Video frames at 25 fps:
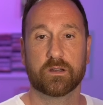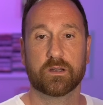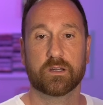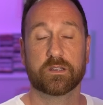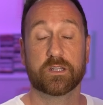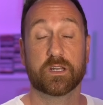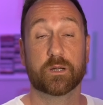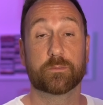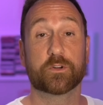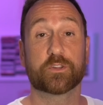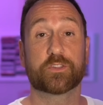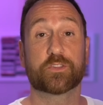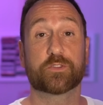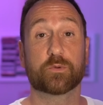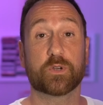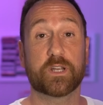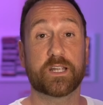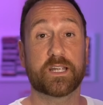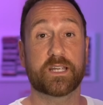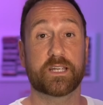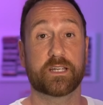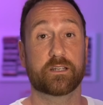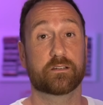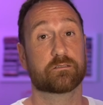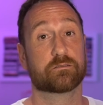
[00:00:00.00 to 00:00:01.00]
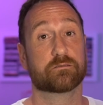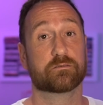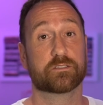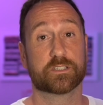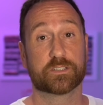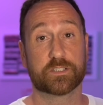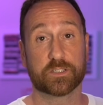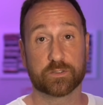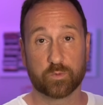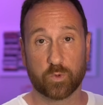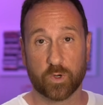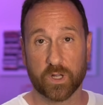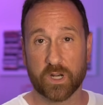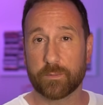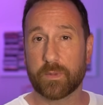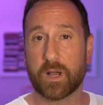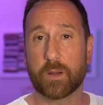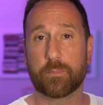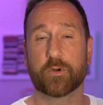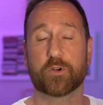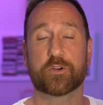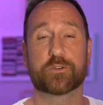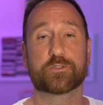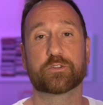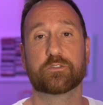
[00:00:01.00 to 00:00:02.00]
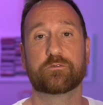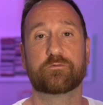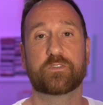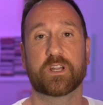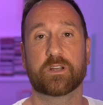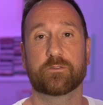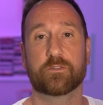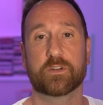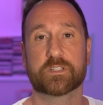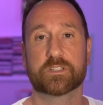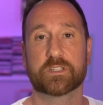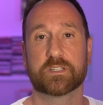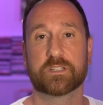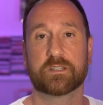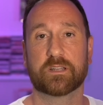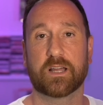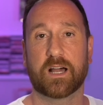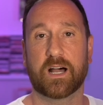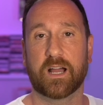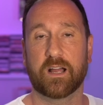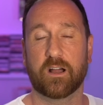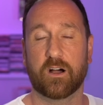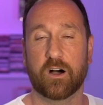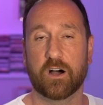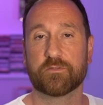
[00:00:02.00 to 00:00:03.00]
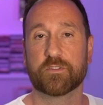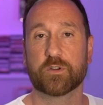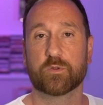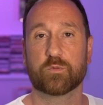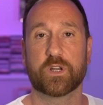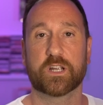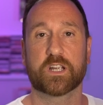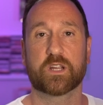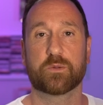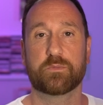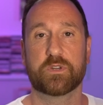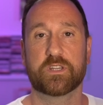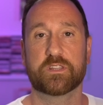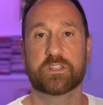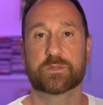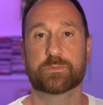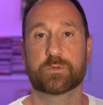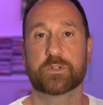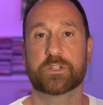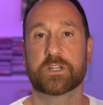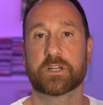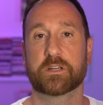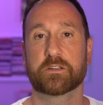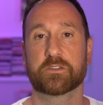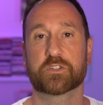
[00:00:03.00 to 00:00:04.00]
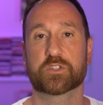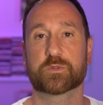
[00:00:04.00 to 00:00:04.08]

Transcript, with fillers: Number three, this is one of my personal favorites, and I often recommend this particular